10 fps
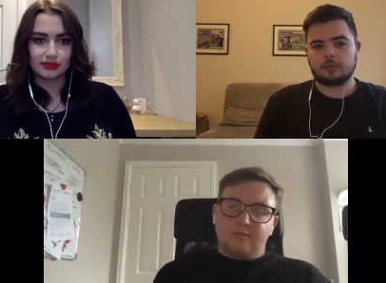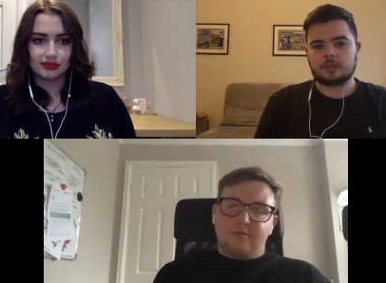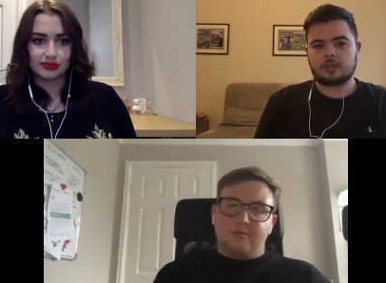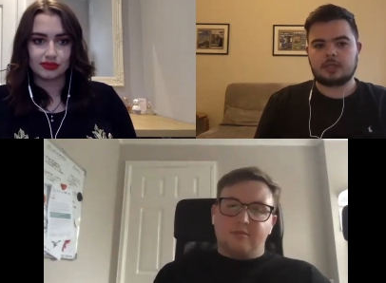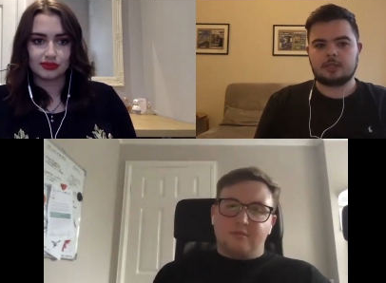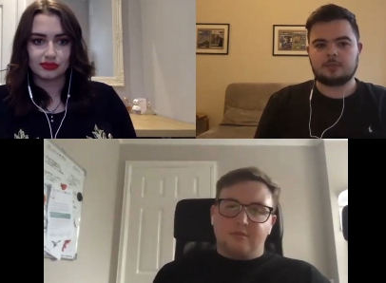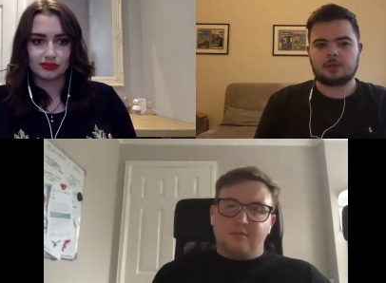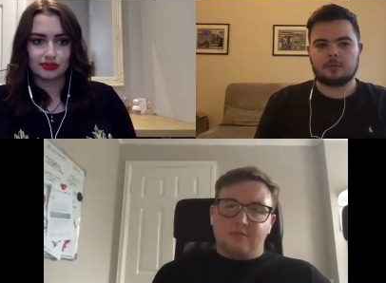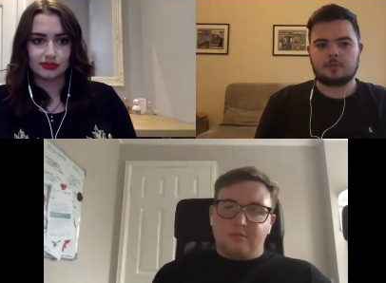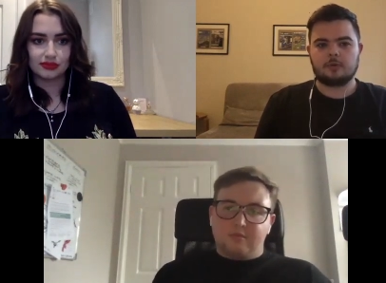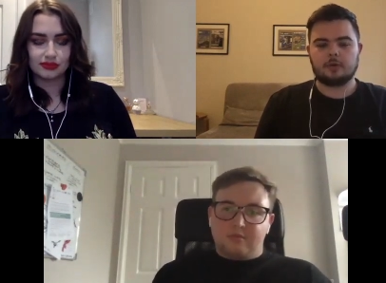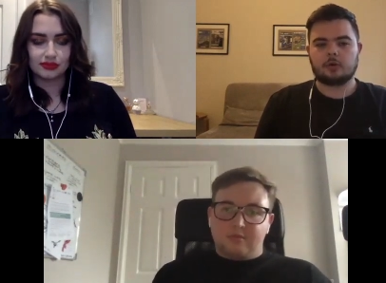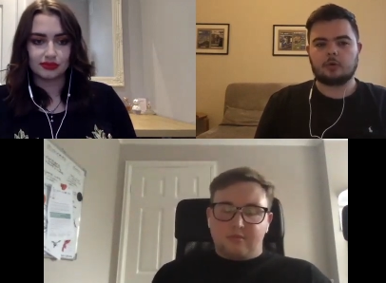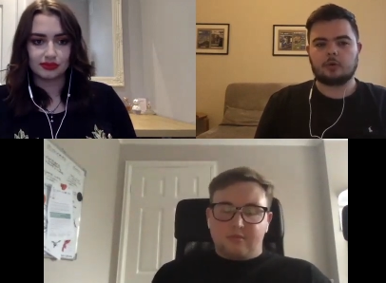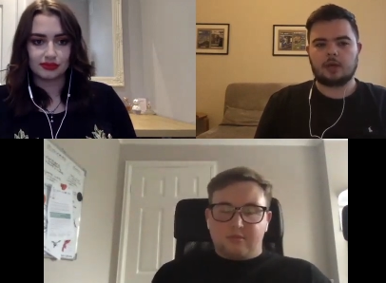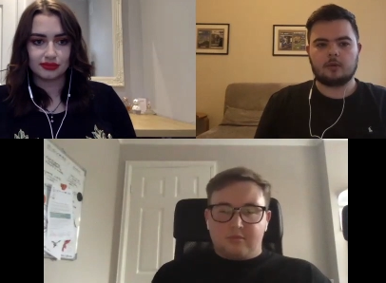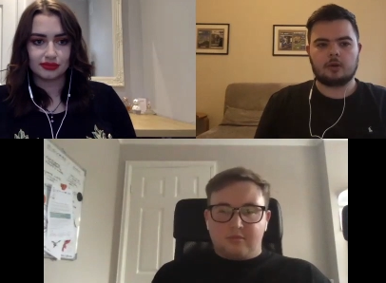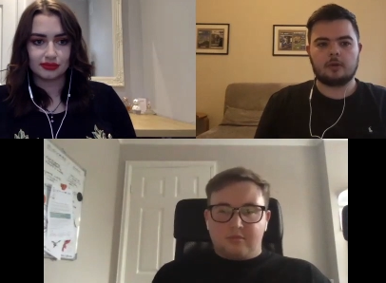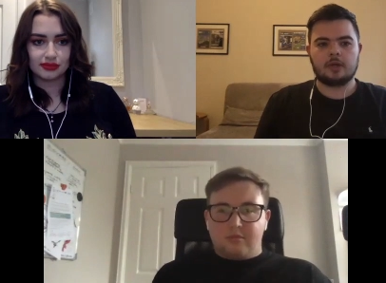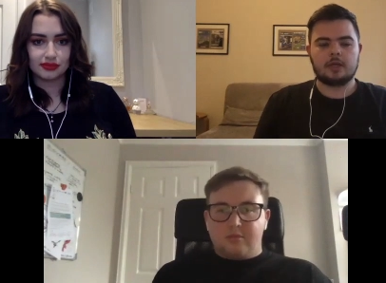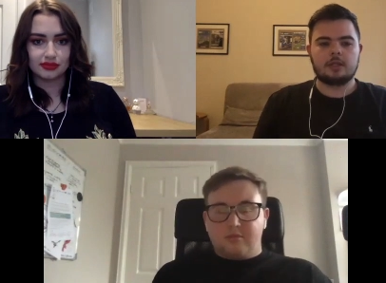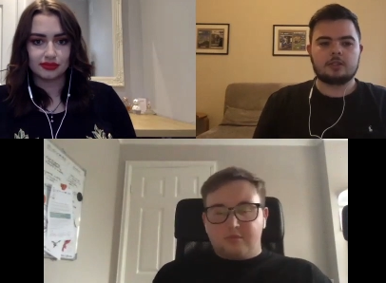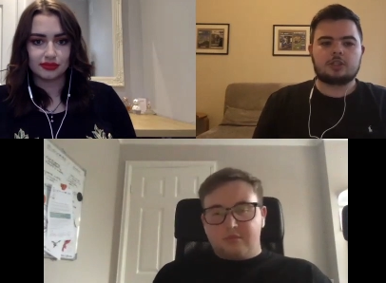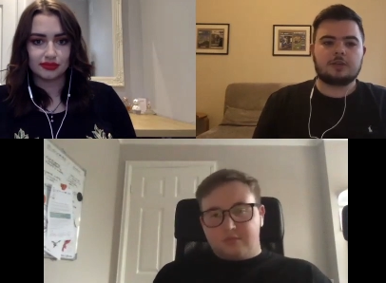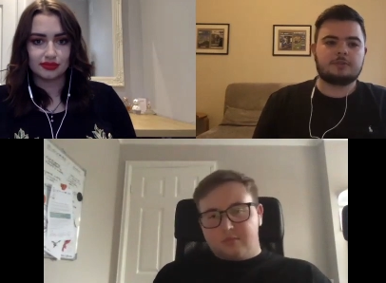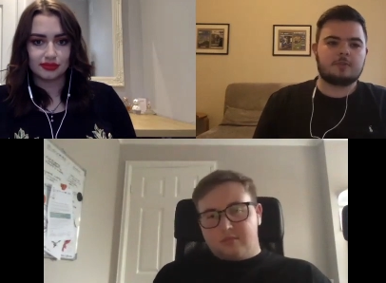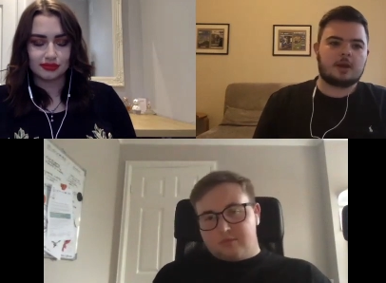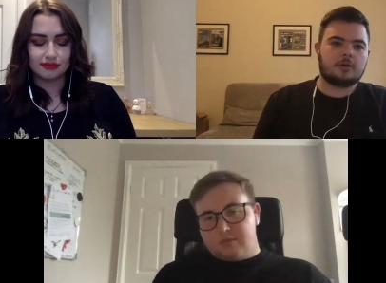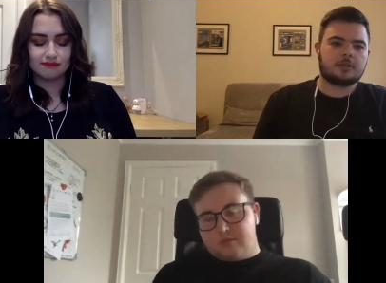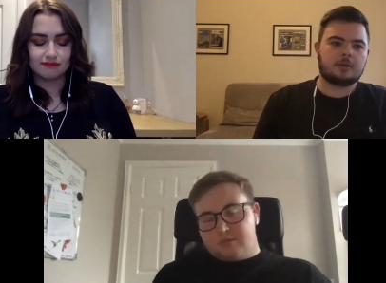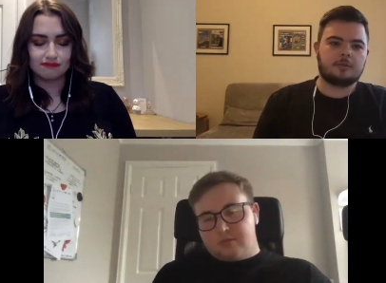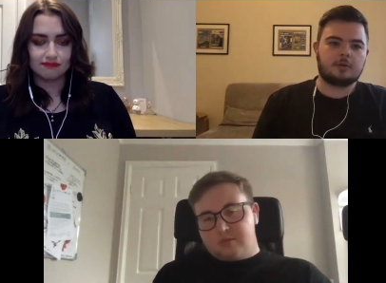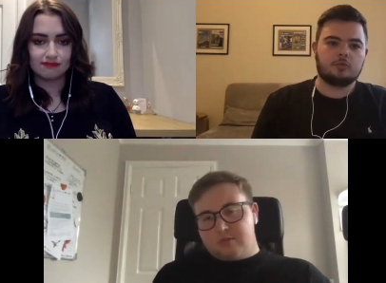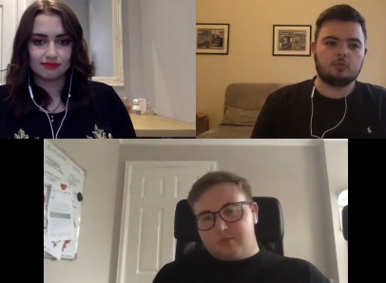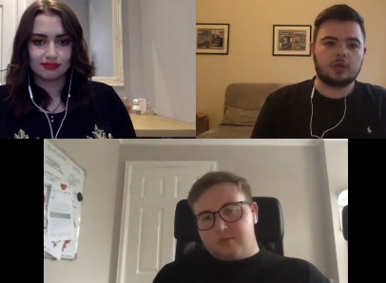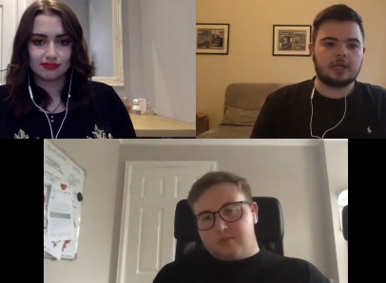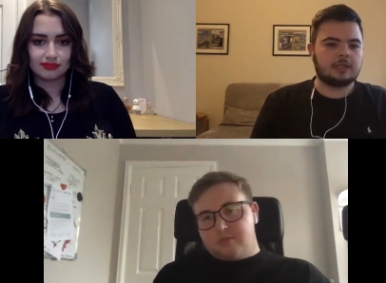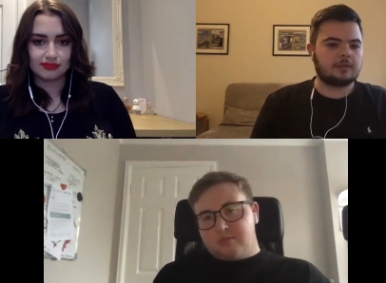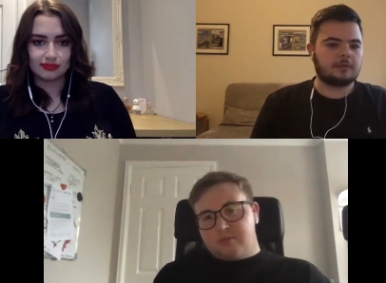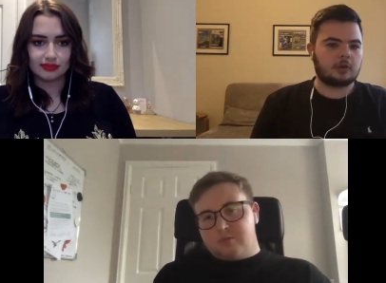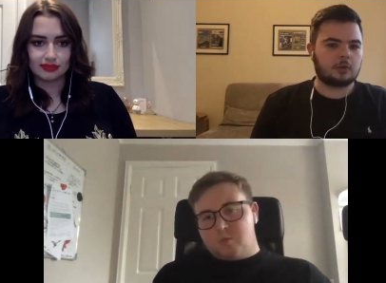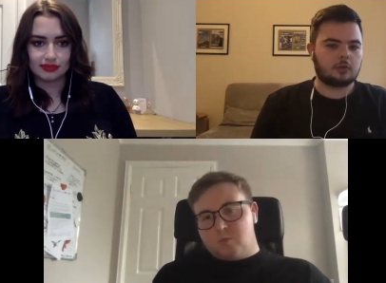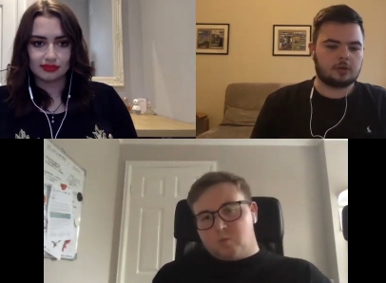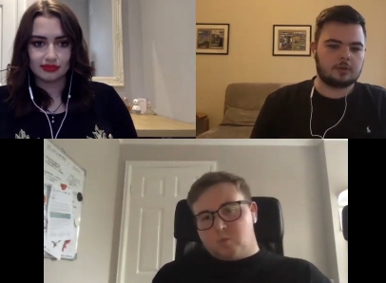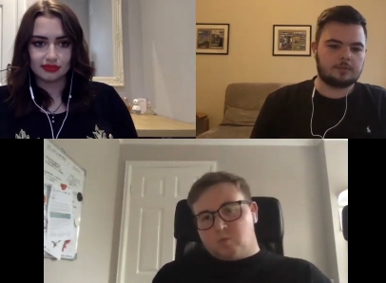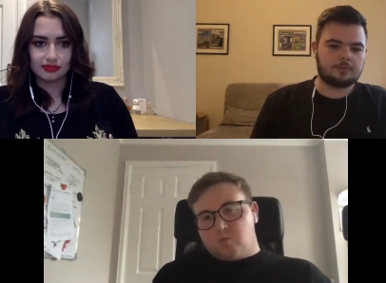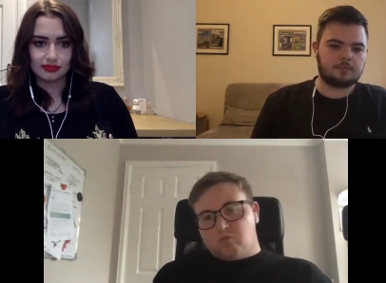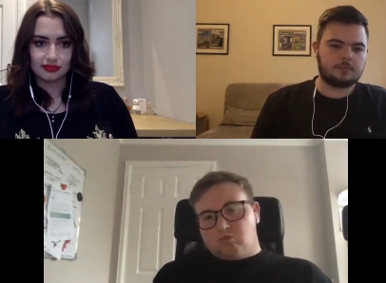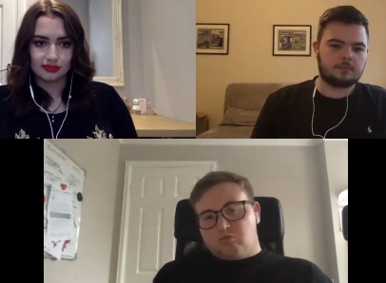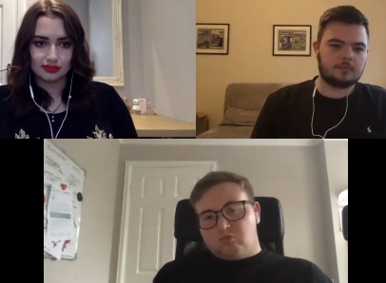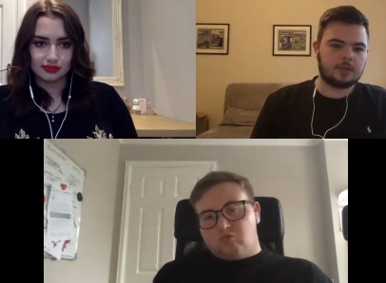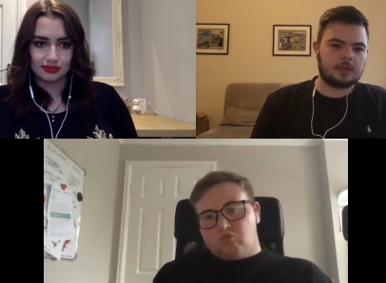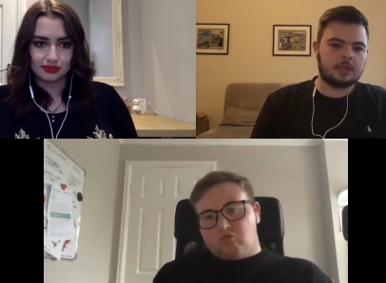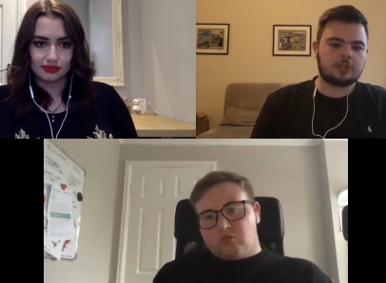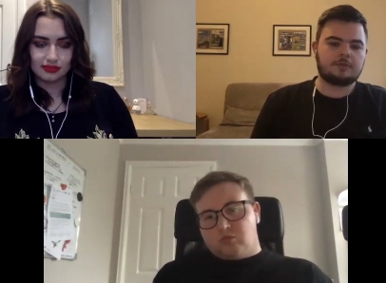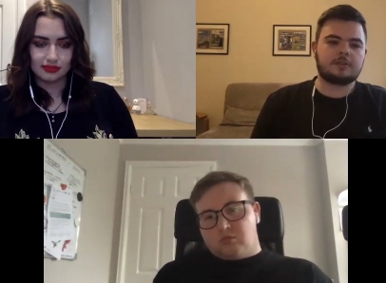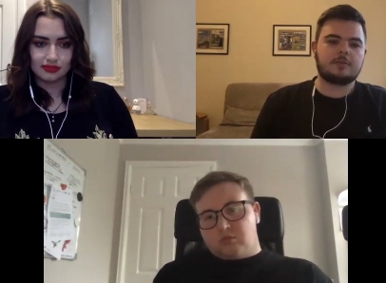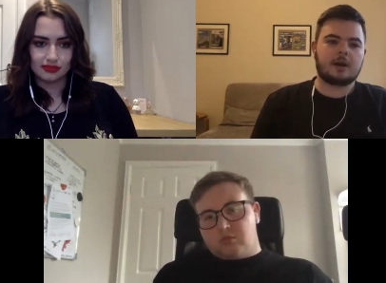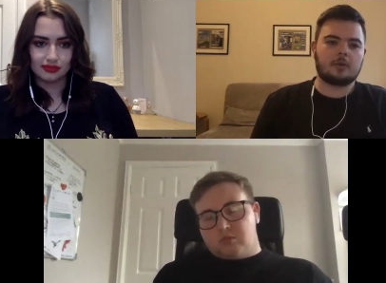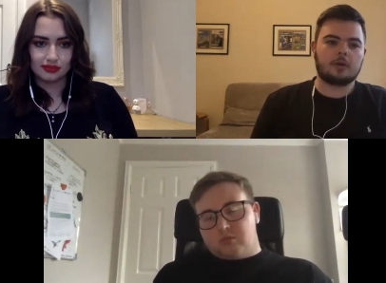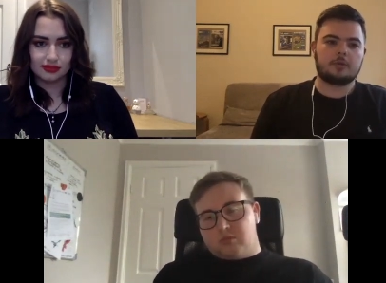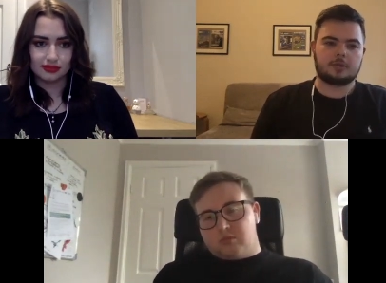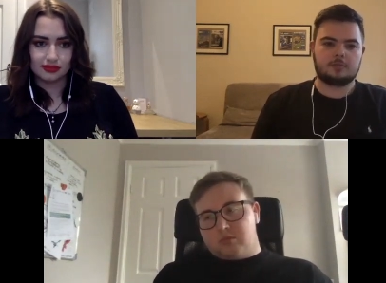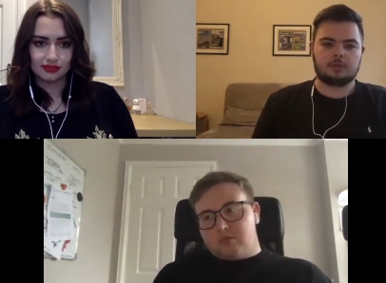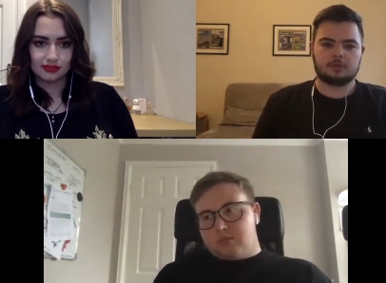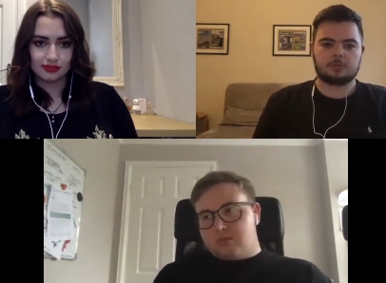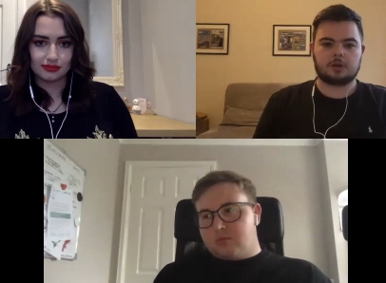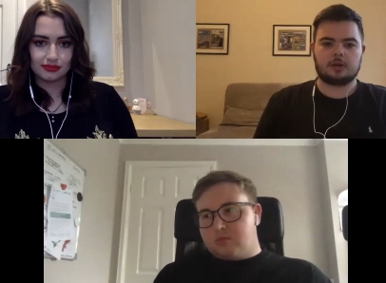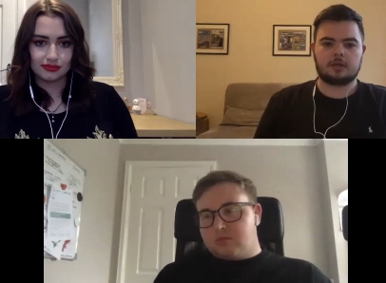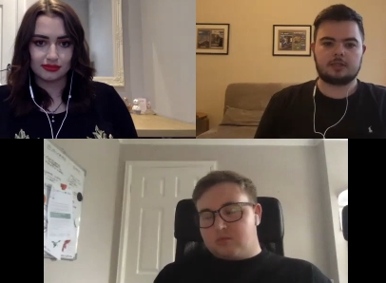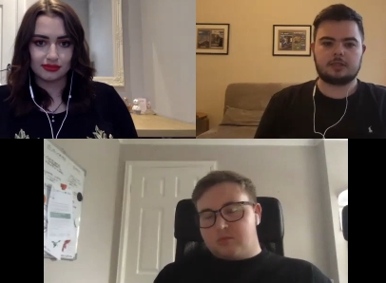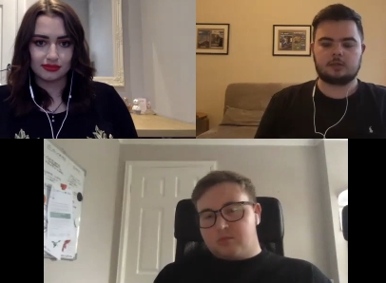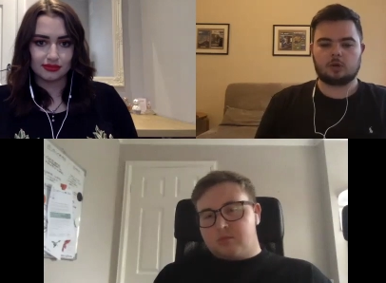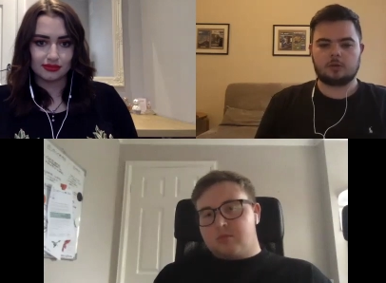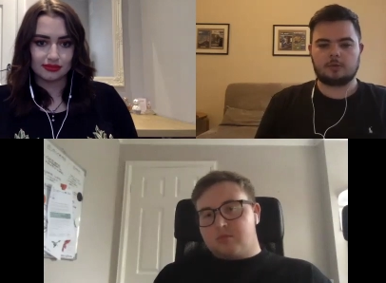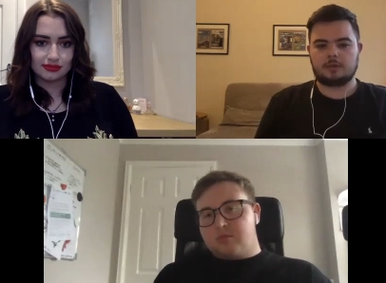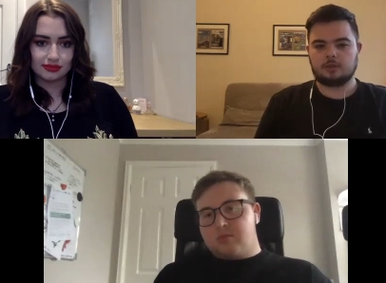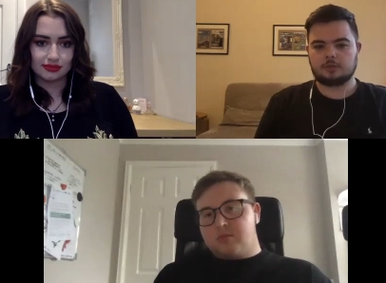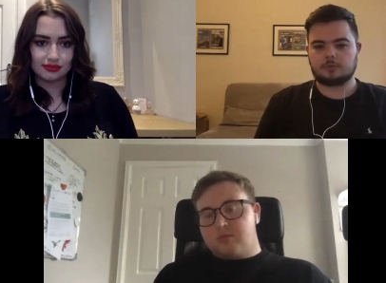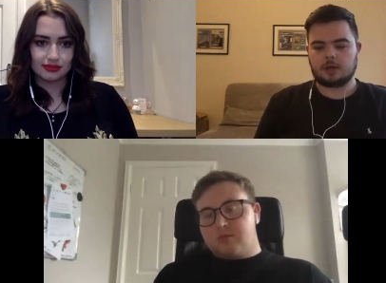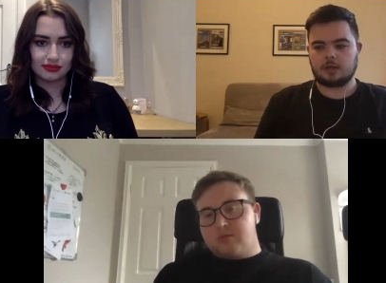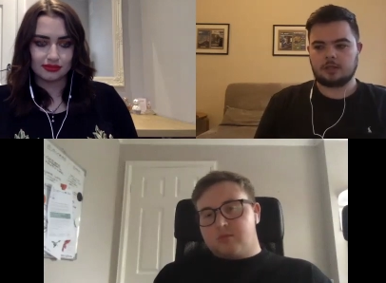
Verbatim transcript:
Speaker 1: and I think he's become a real cult hero. To shift him out is going to be really difficult. You know, he he shifted him out when he was at Middlesbrough. He didn't want him at Middlesbrough,